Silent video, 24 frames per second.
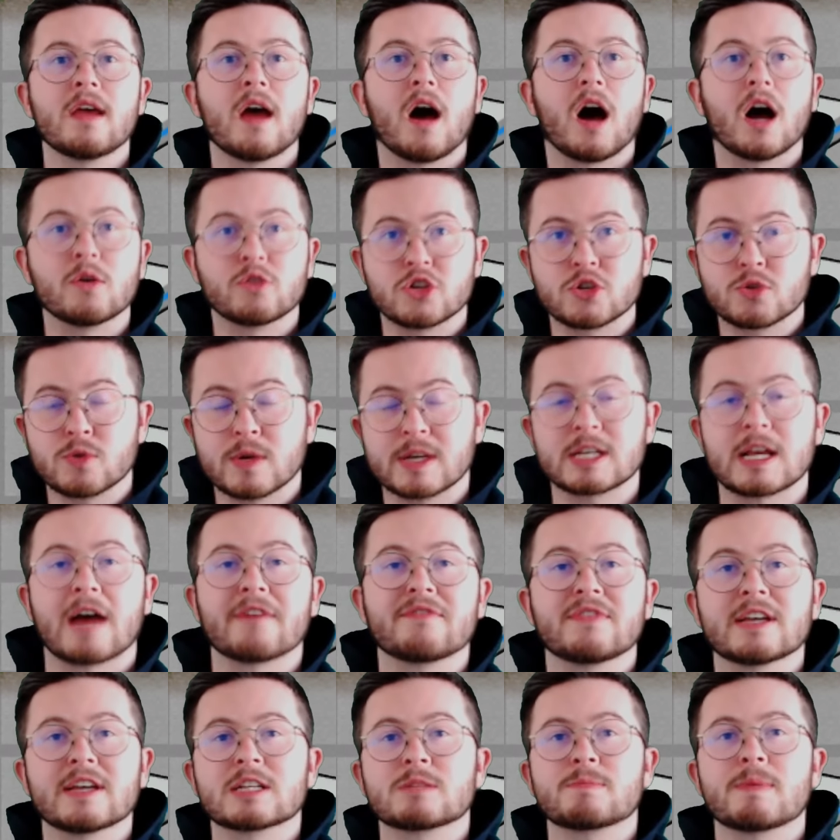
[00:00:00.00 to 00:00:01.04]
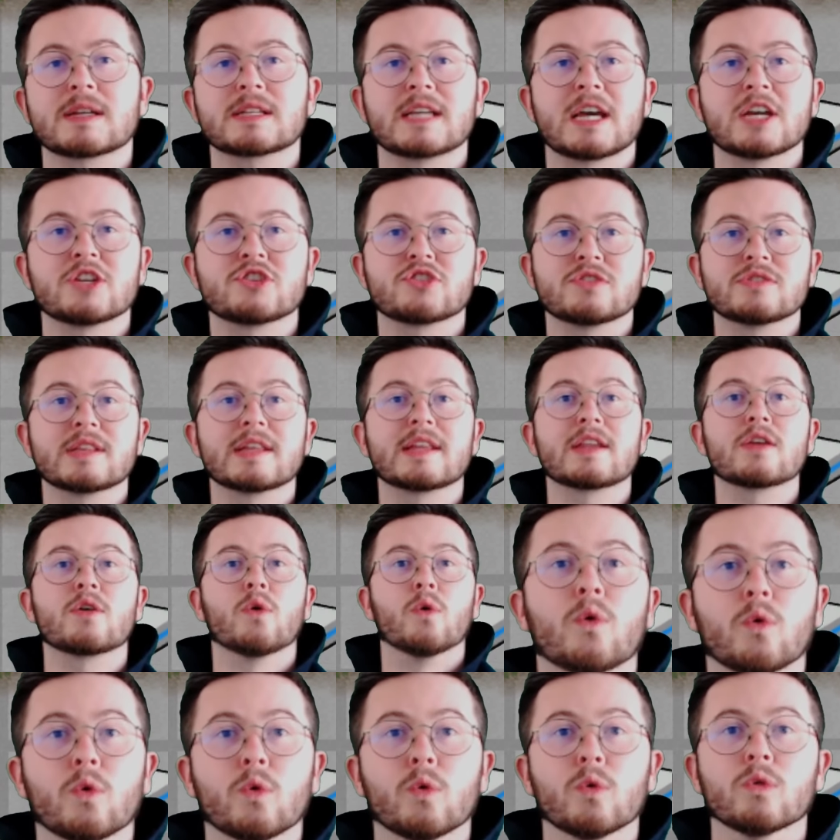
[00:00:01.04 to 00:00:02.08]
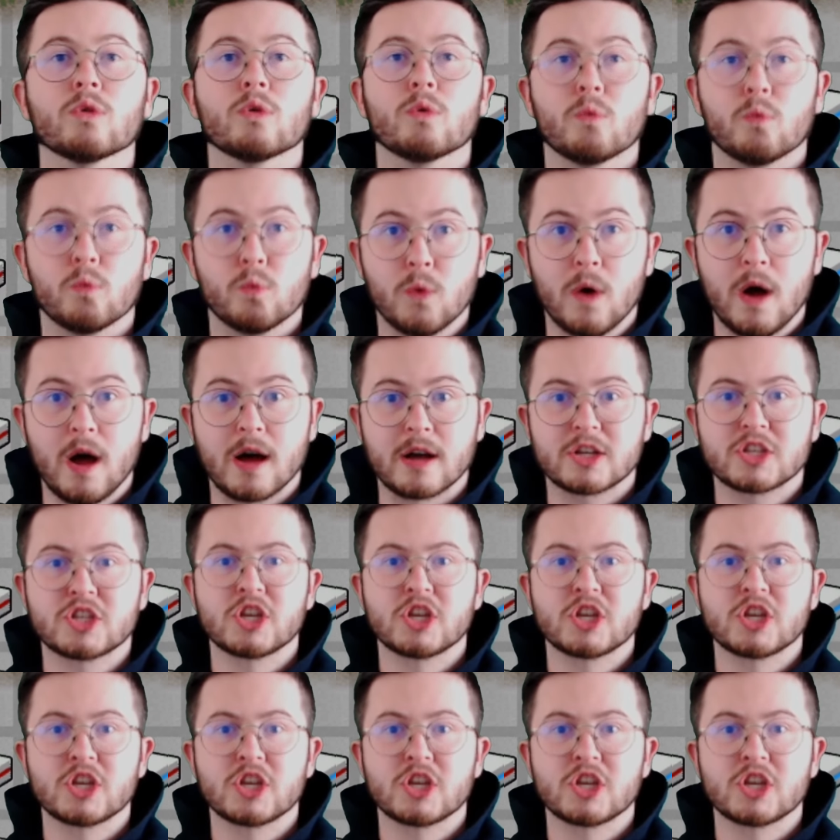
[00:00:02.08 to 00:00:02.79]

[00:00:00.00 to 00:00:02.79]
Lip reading: I just have the expectation that it all works.